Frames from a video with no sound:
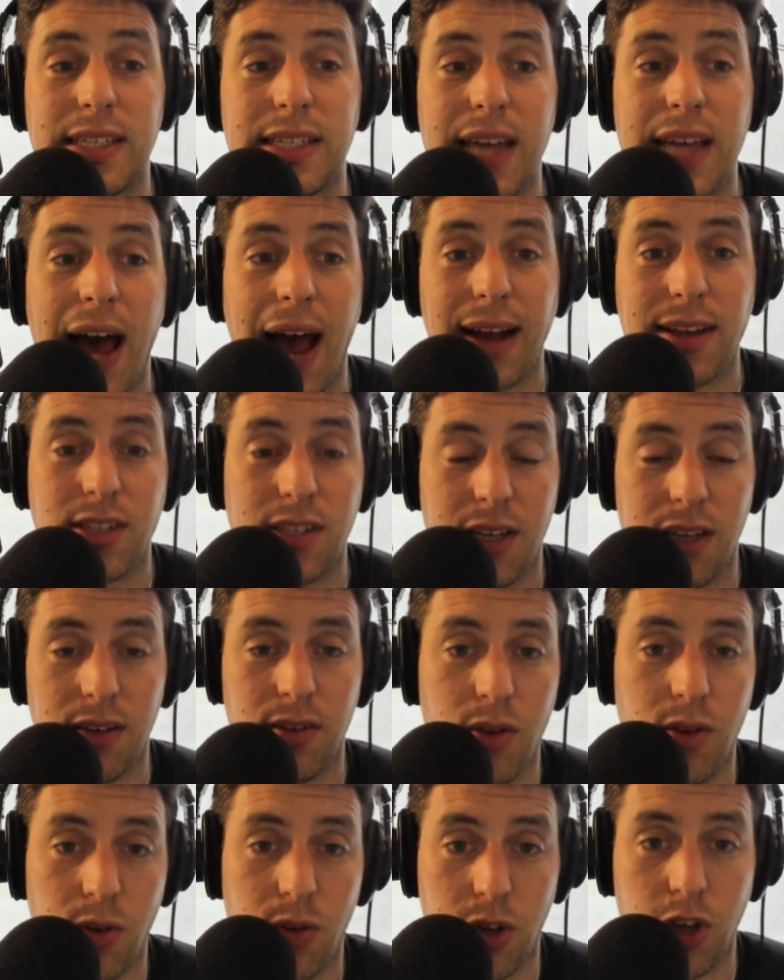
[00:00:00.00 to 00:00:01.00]
sacks,
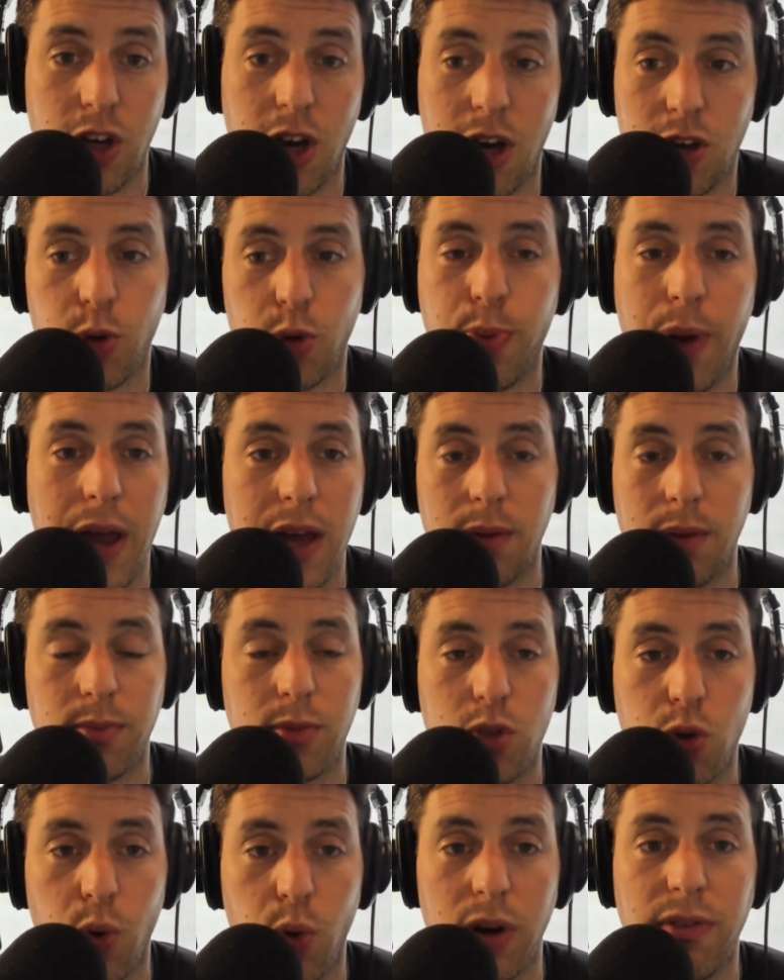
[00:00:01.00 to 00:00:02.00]
then yeah, you're paying
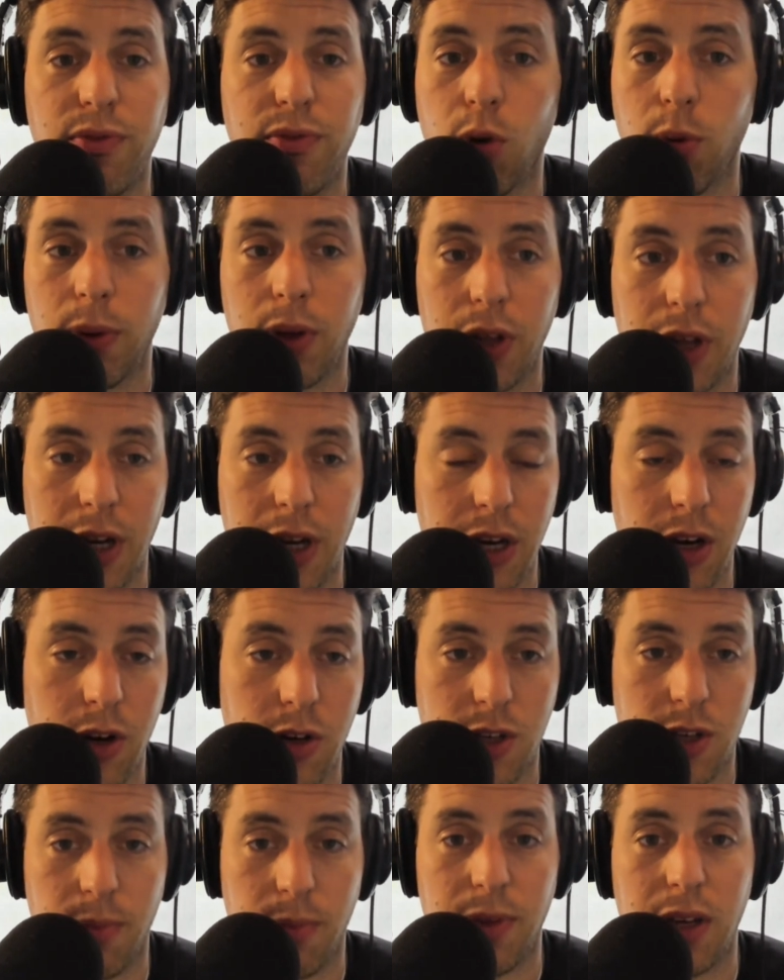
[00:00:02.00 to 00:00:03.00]
him $24 million a year
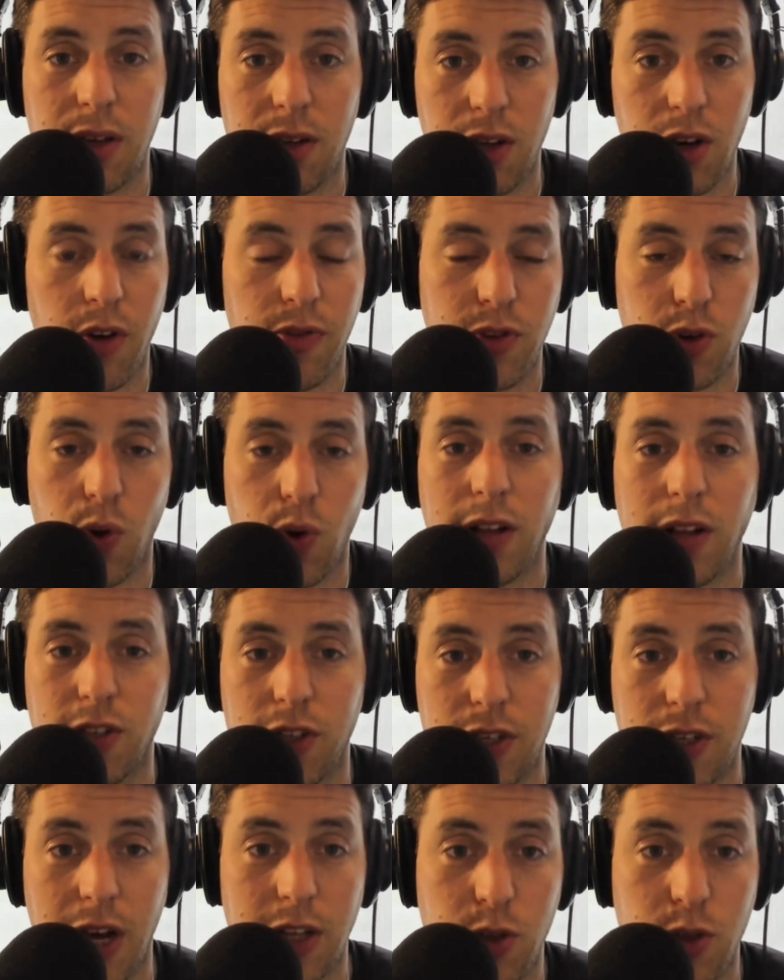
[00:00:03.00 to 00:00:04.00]
or something. You know, if Deron
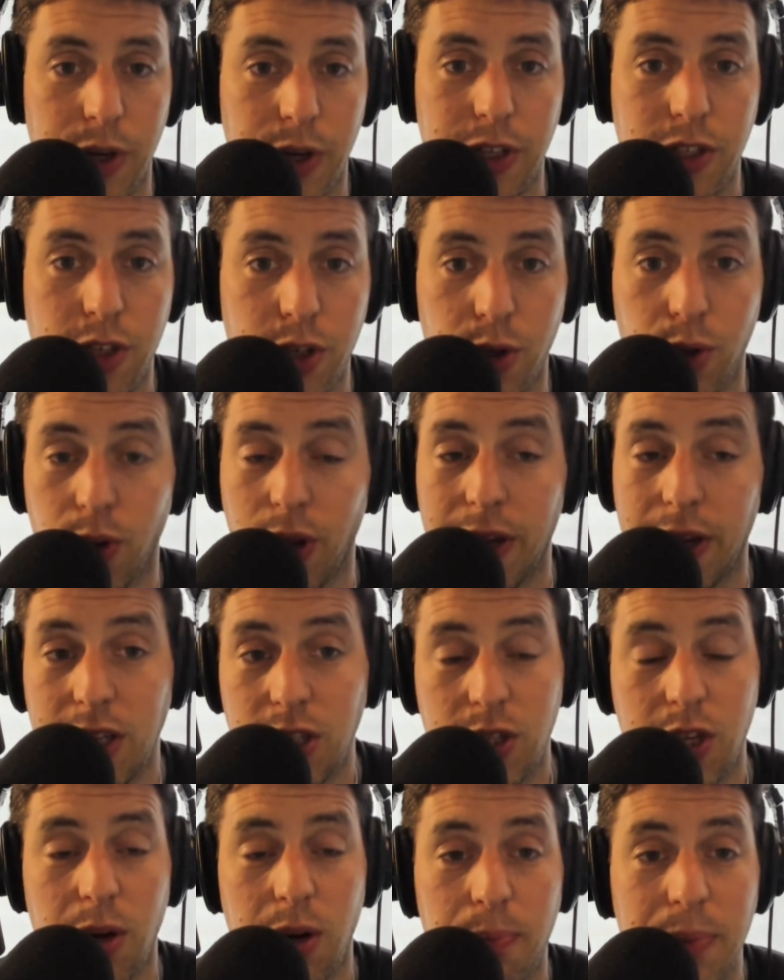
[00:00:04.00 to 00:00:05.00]
just got 22, like,
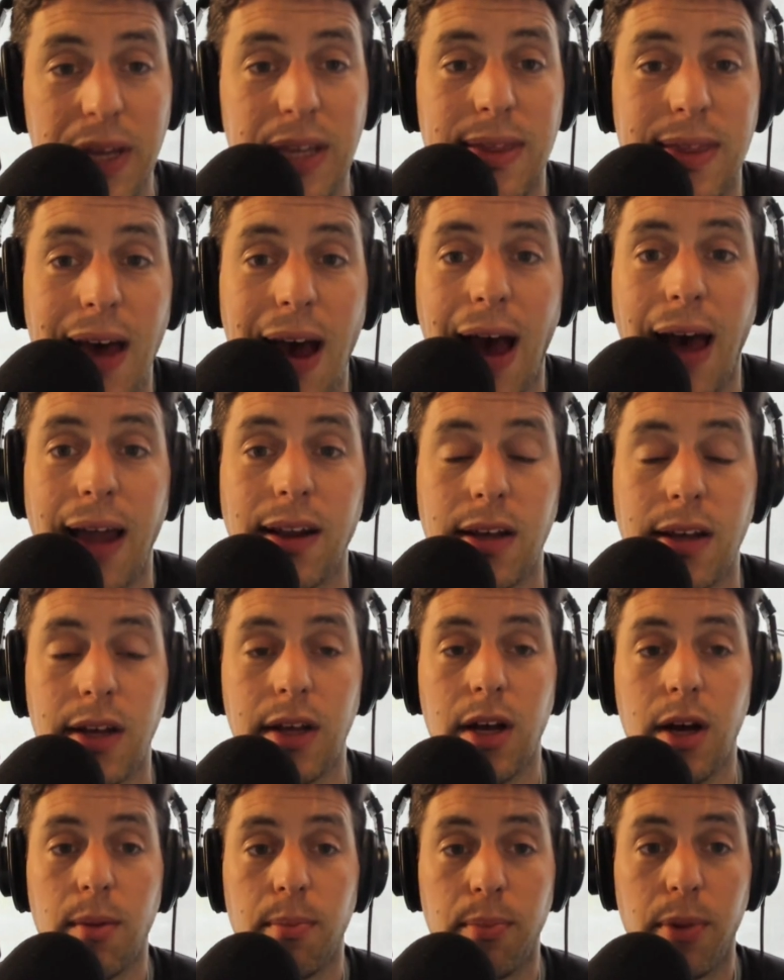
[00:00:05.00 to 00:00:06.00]
he's going to beat that.
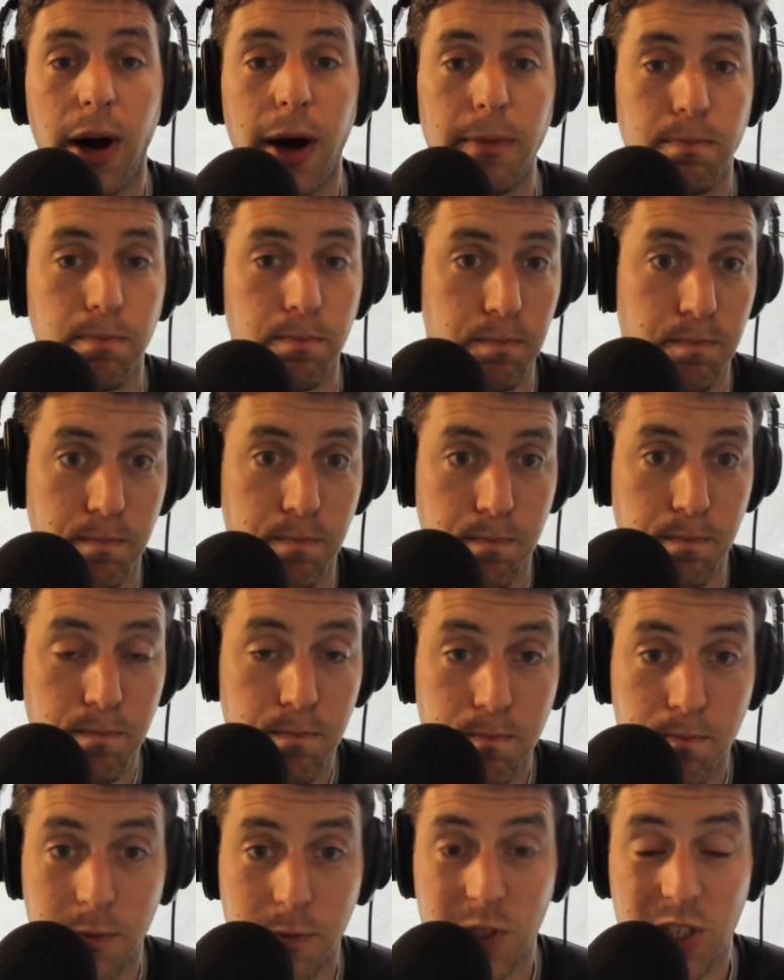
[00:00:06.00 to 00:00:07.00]
But
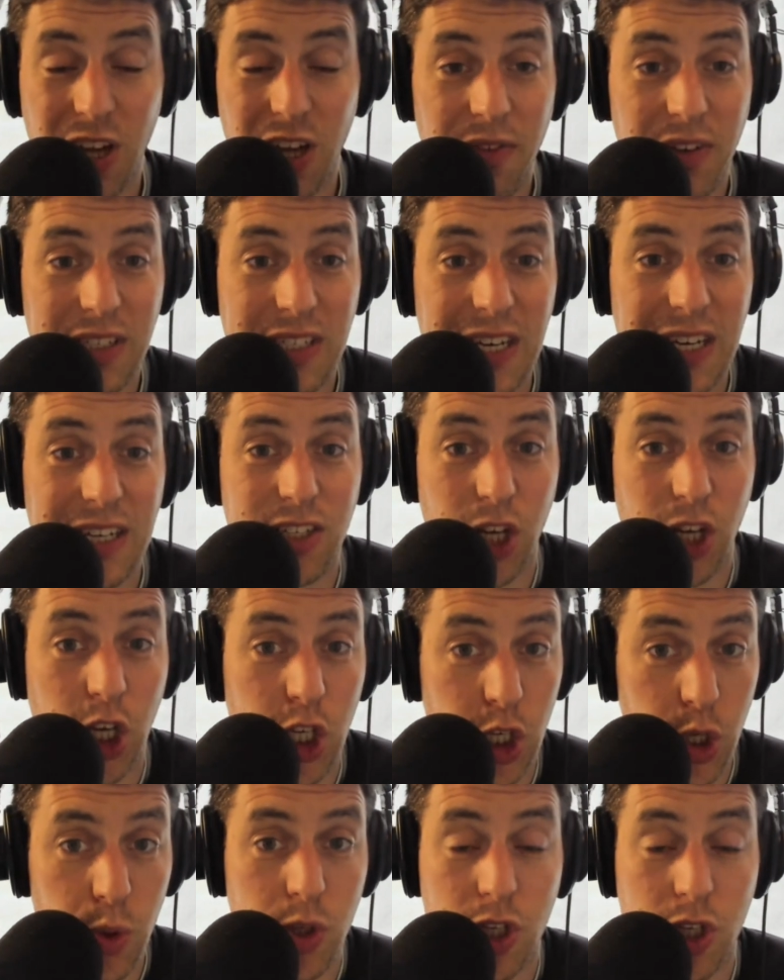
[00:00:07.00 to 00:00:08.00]
17 is a
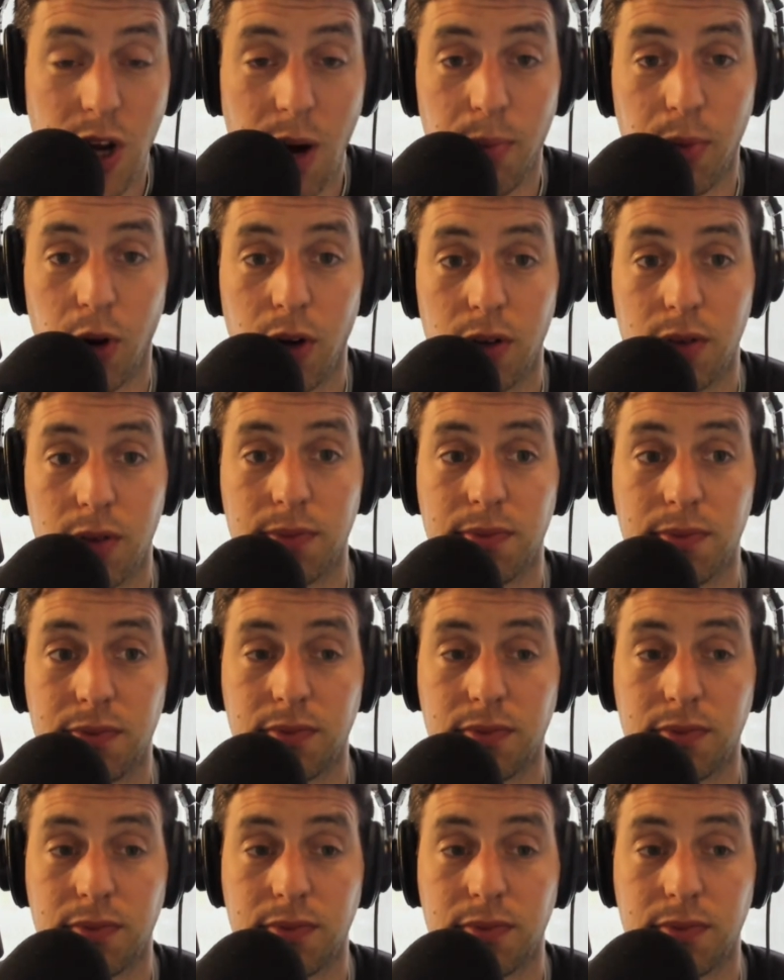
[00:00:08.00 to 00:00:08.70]
huge number.